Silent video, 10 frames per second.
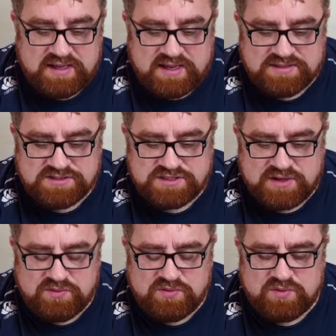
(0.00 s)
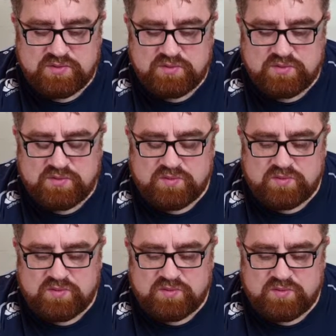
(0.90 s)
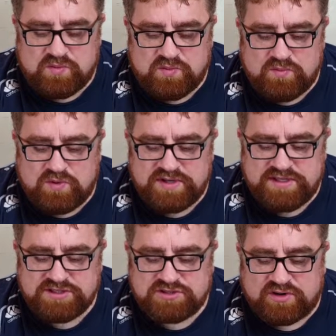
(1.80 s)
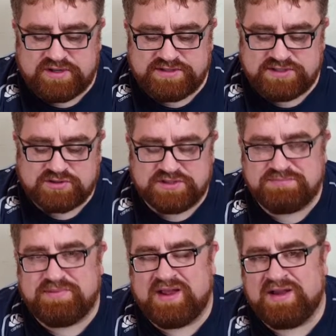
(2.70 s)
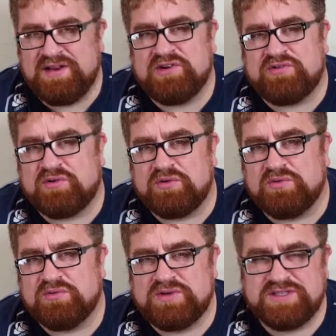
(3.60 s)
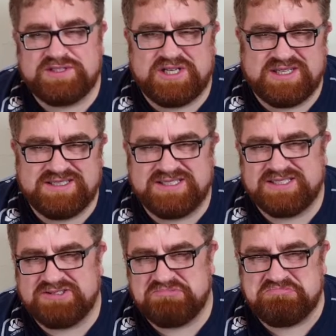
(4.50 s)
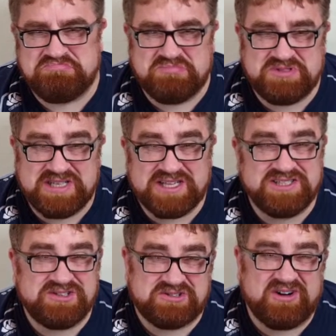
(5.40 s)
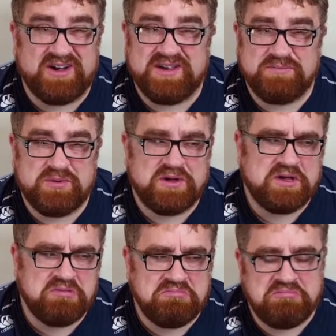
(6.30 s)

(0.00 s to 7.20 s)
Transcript: And so what he's got is he's got this blind rule, which it's actually all right, but